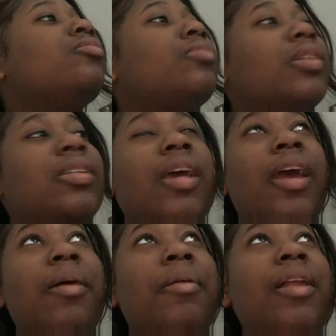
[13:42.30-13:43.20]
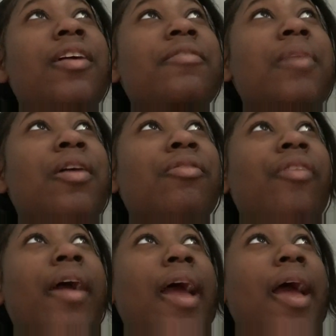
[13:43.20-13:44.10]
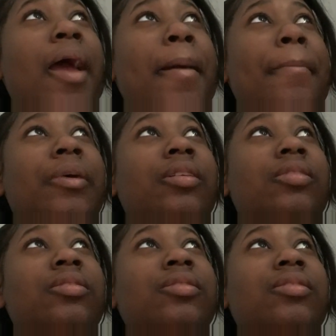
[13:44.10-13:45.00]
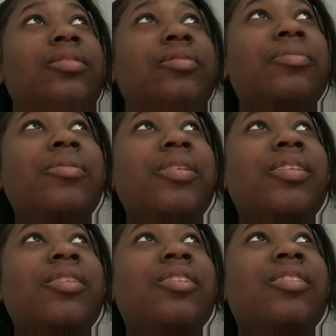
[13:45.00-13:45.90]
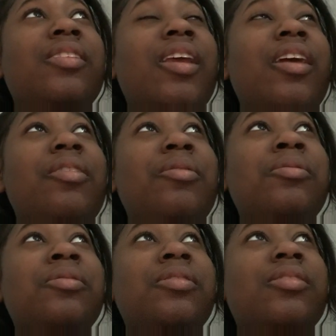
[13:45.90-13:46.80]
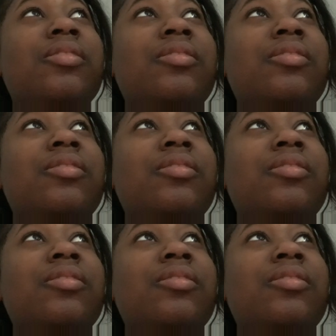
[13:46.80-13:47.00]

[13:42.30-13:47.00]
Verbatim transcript: But damn, I left my wrap. But we went to Nando's